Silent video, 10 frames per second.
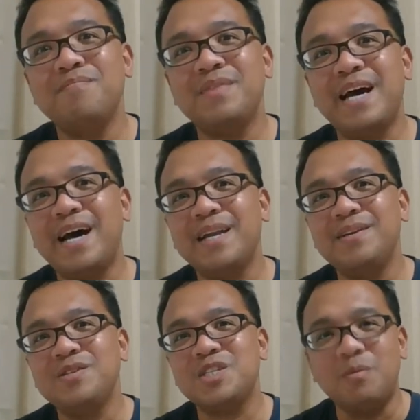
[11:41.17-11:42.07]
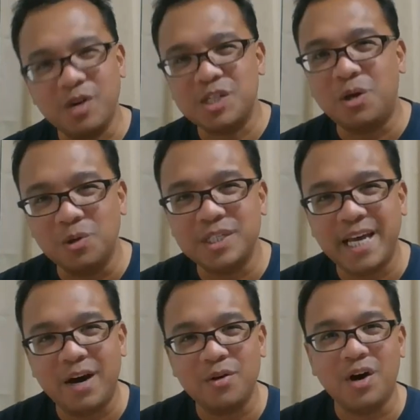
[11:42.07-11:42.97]
that someone is holding
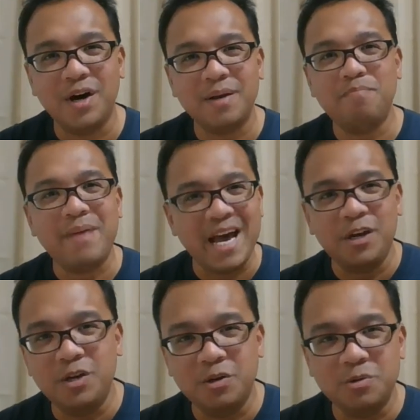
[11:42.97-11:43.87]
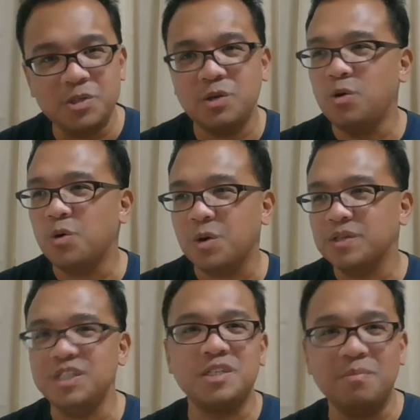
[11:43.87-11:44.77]
out on bad news or
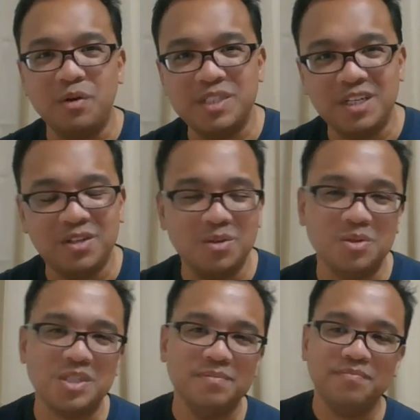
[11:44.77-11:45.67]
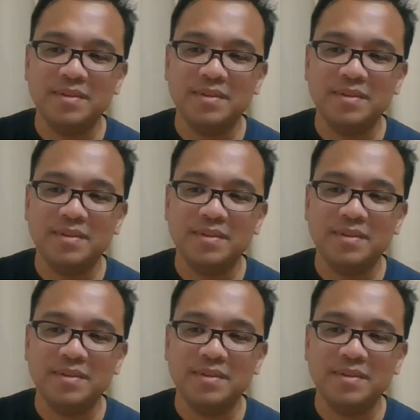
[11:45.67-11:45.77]
disappointing news.